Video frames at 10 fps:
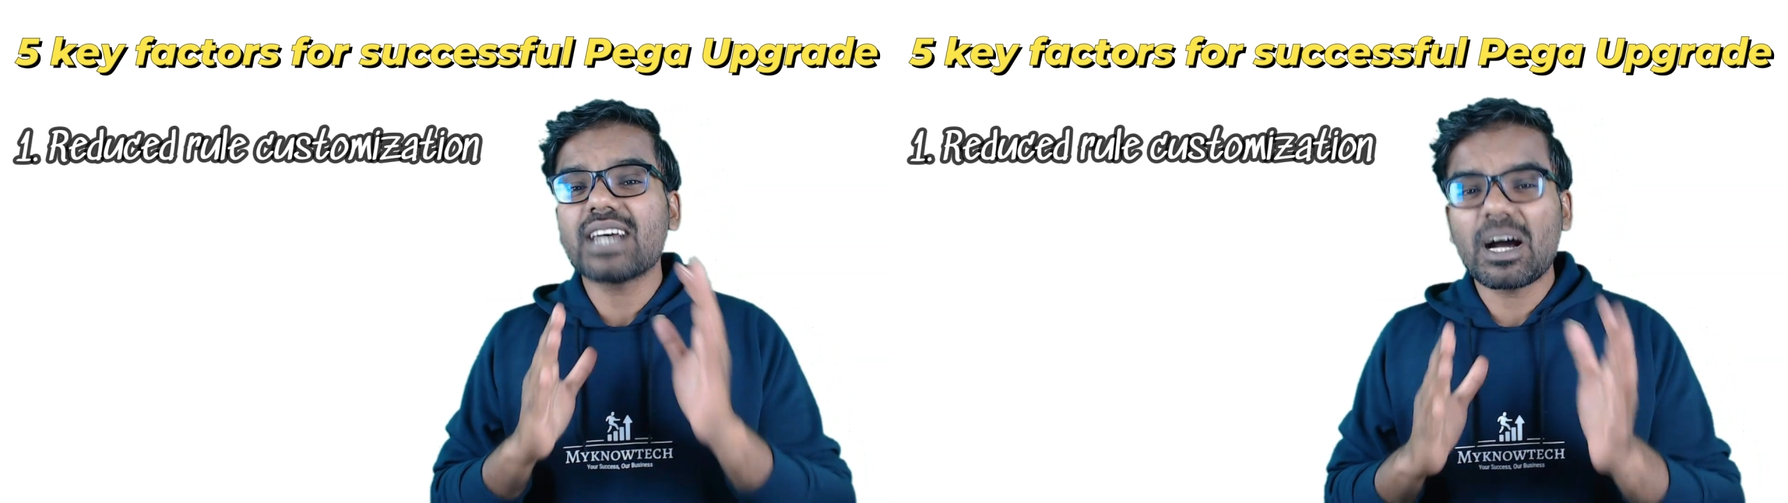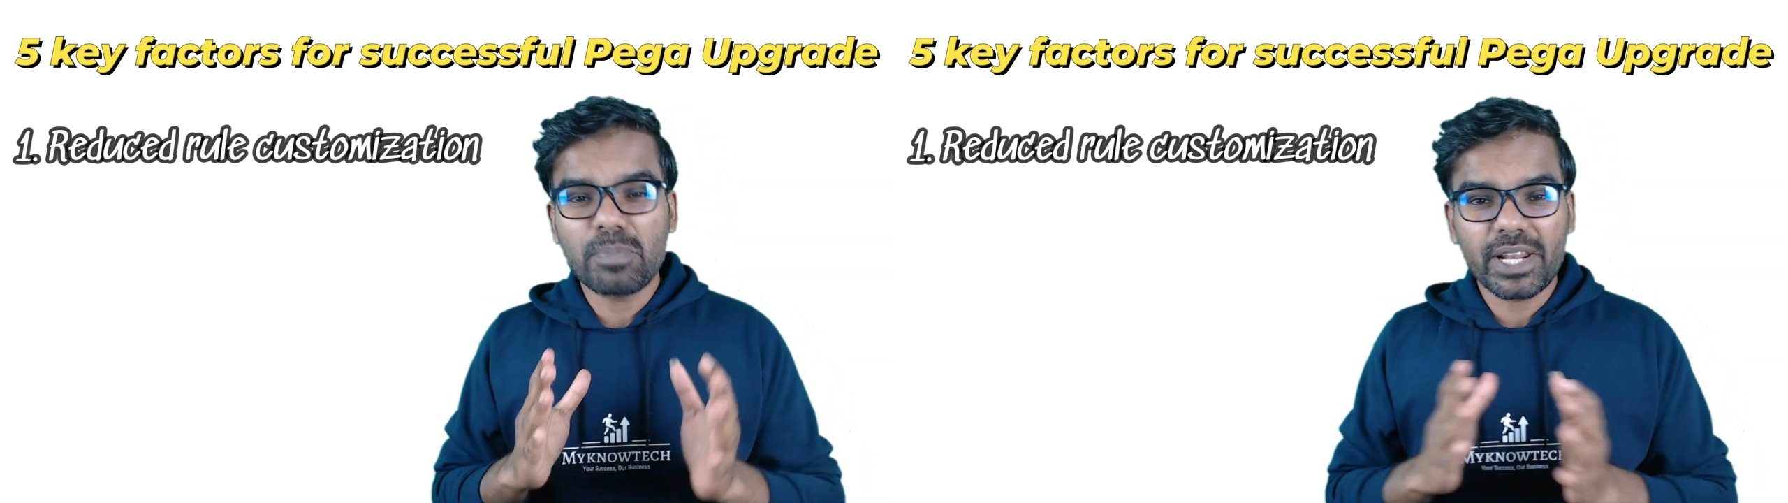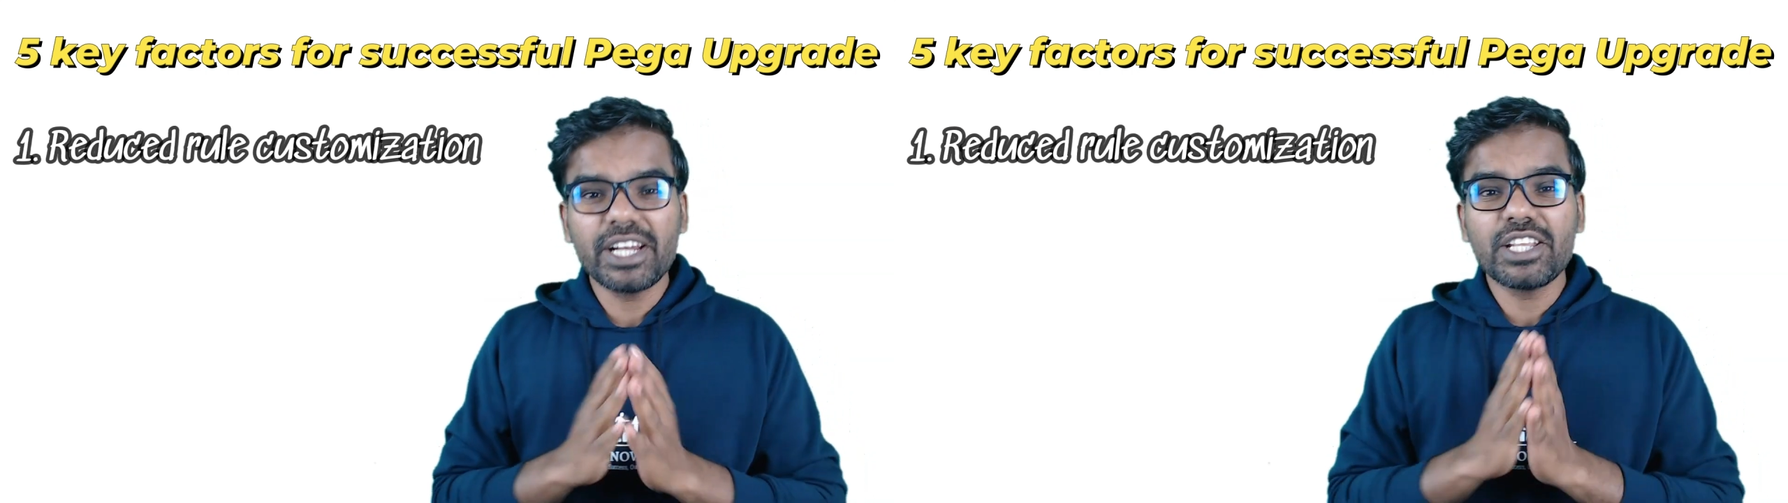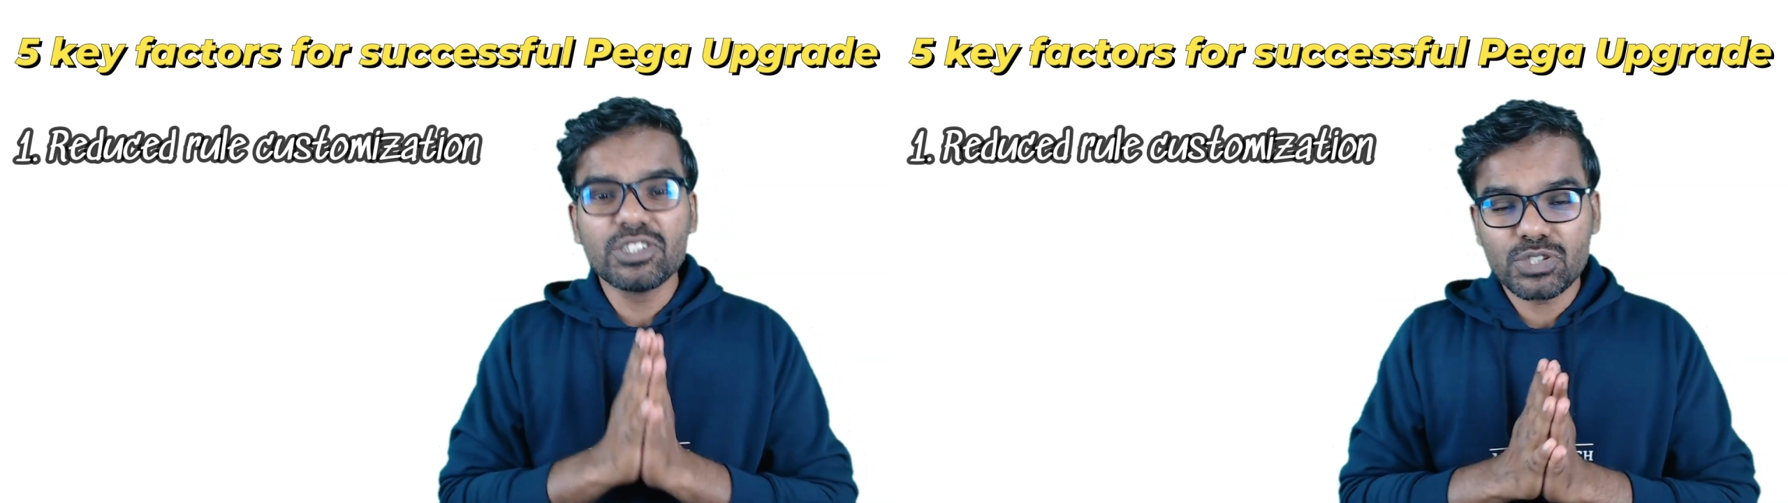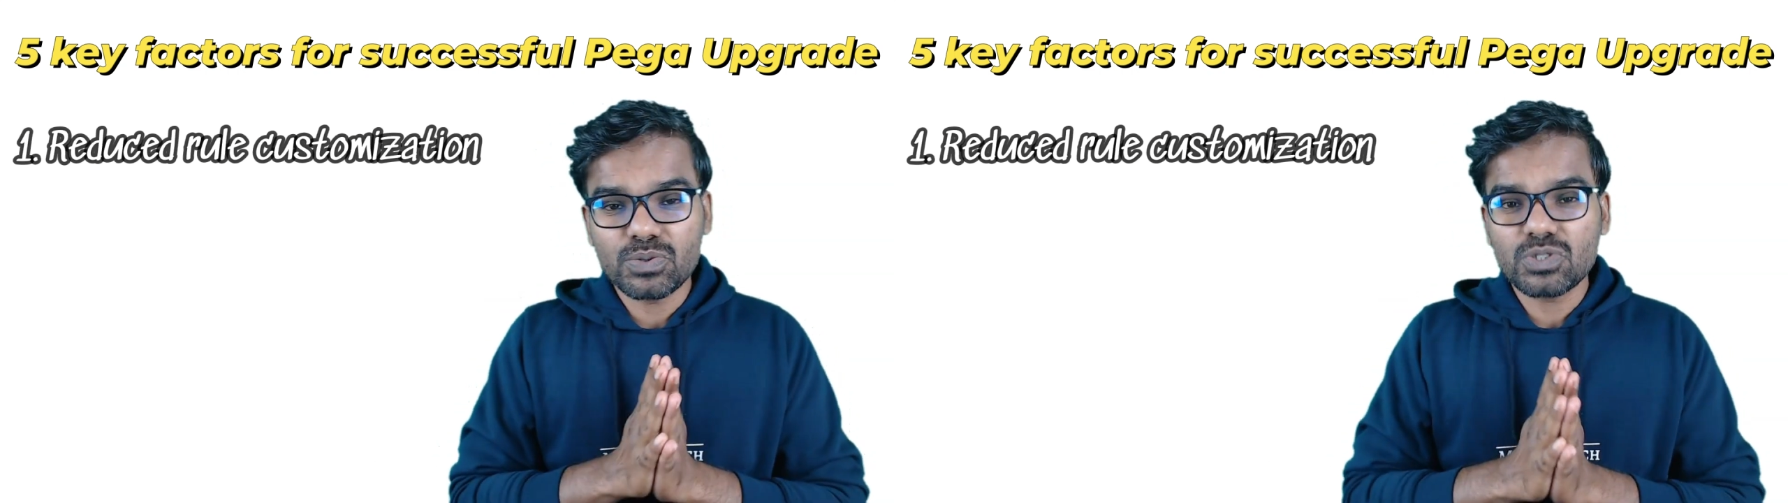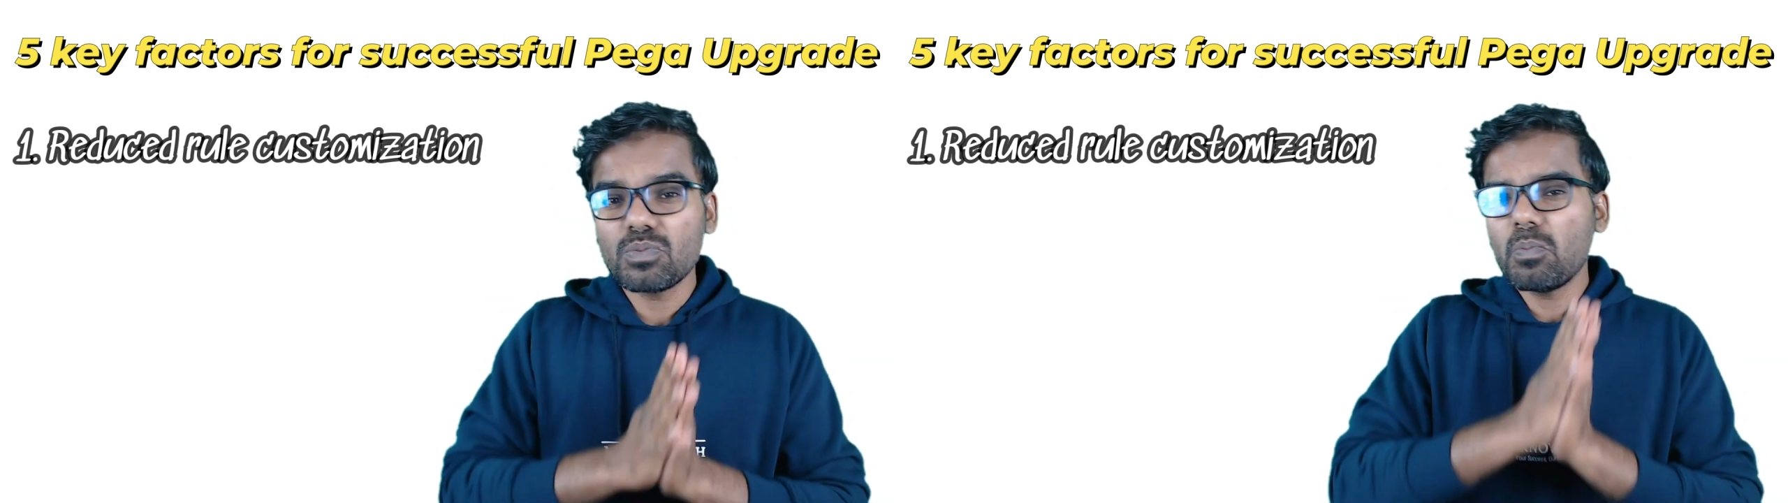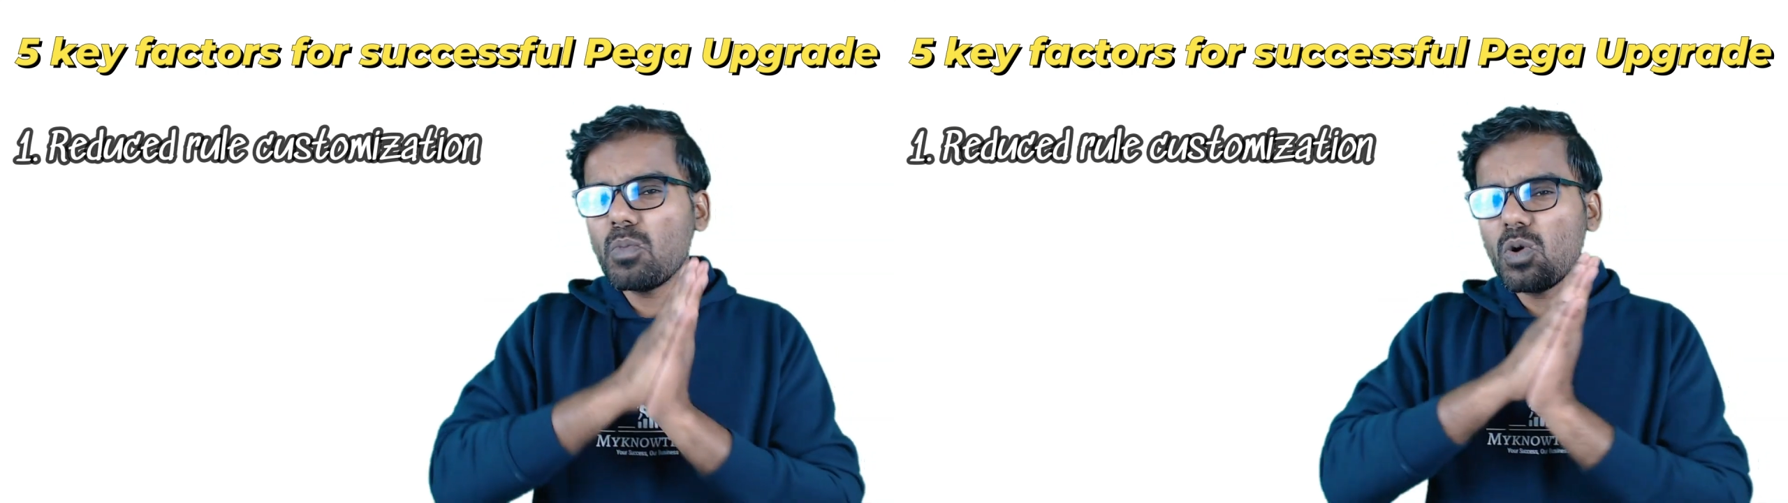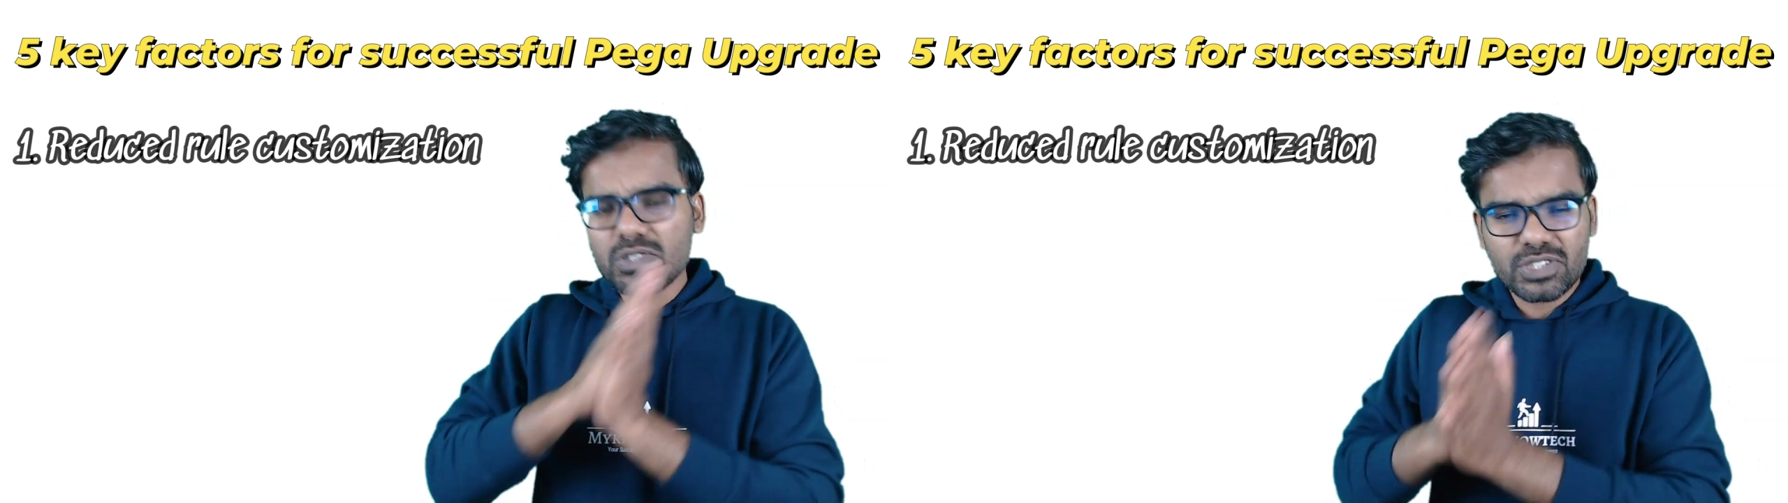upgrade issues,
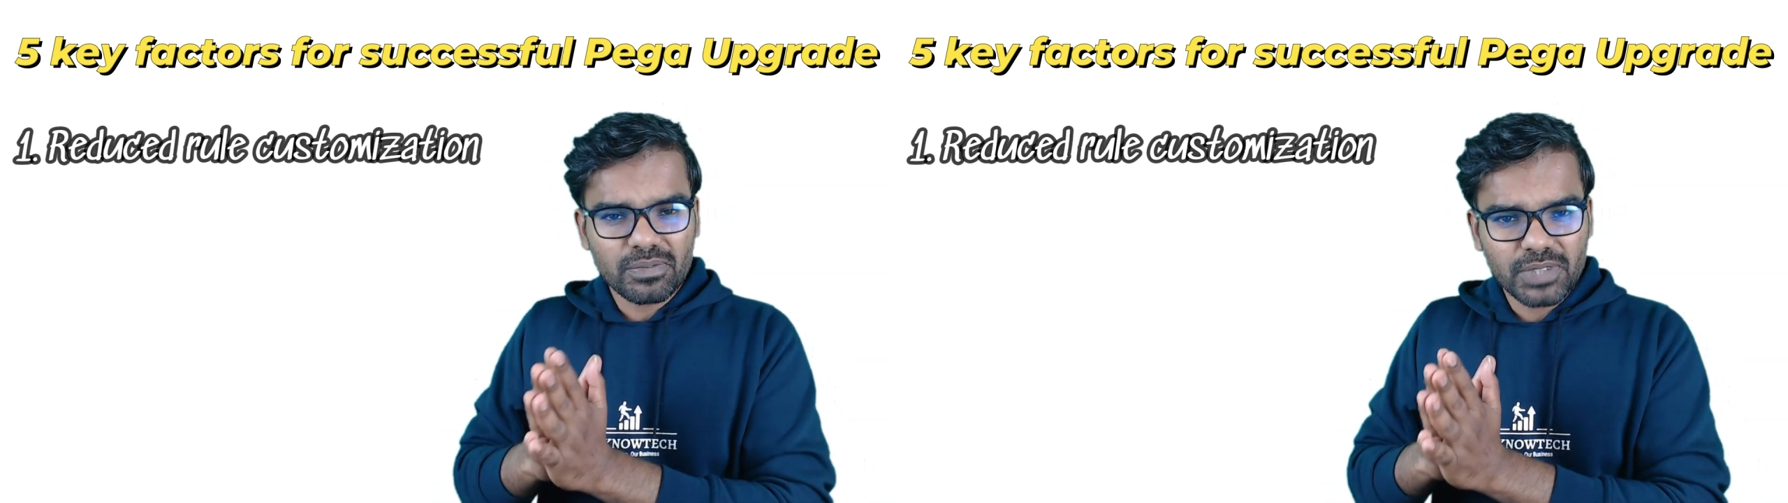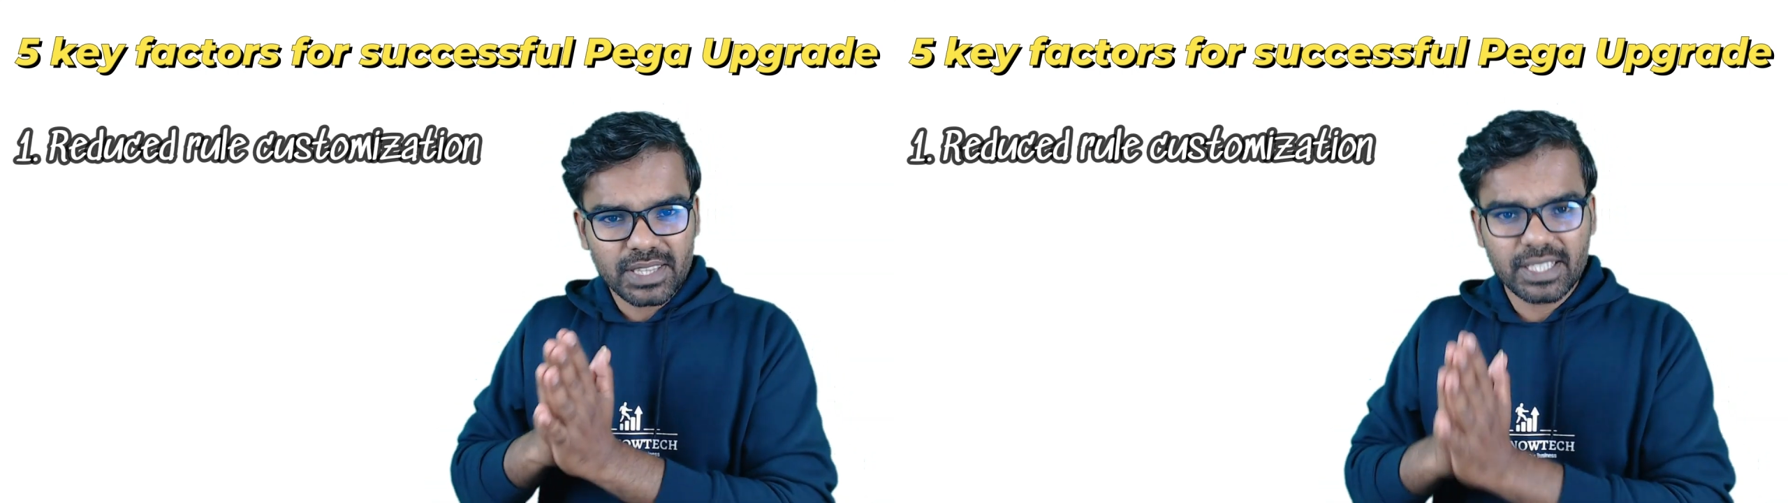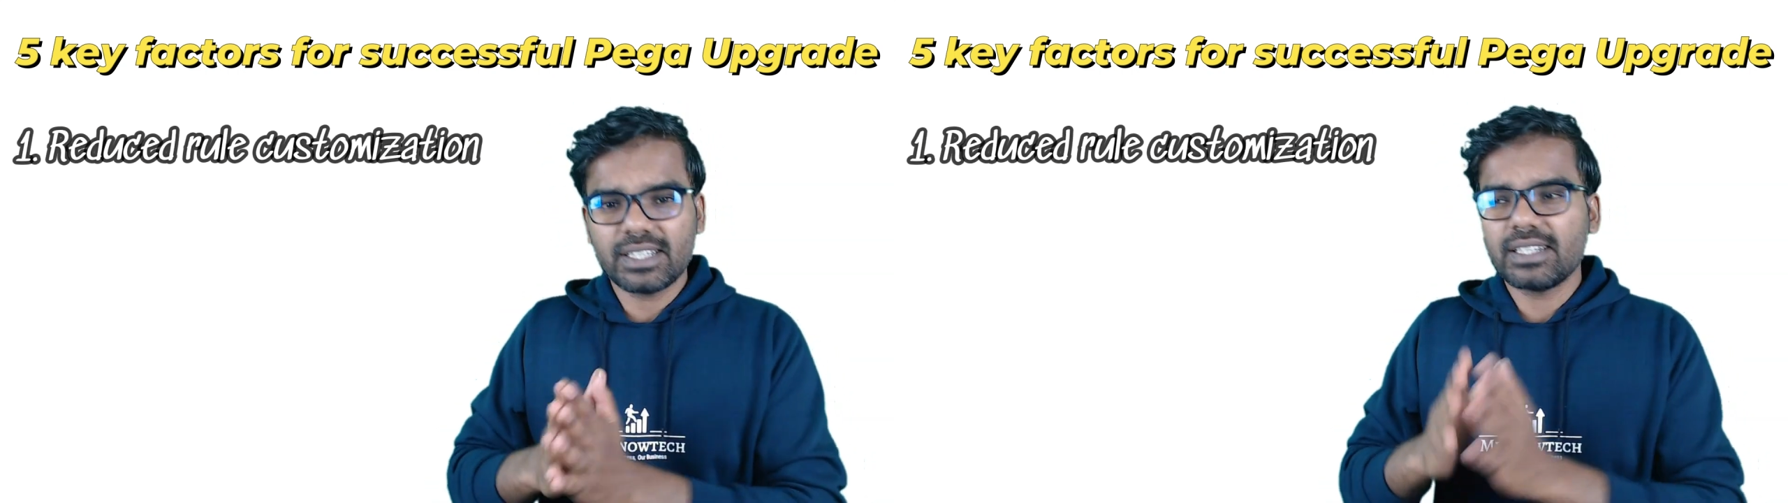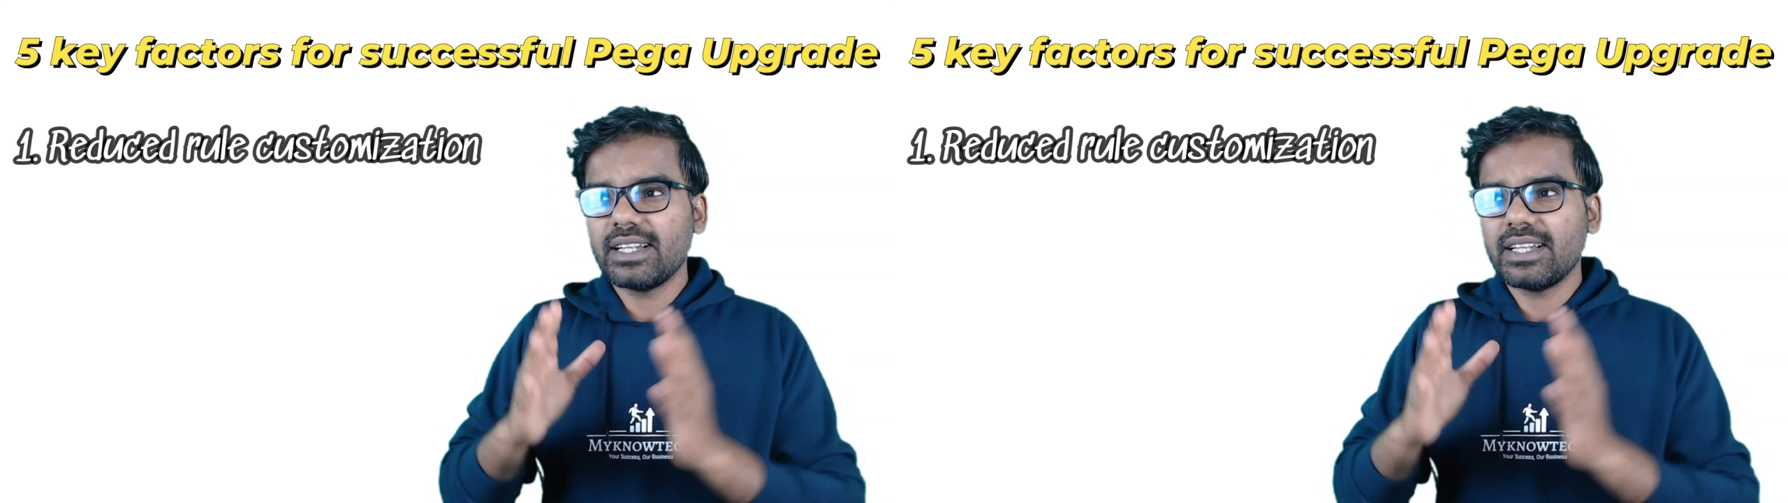most of the thing,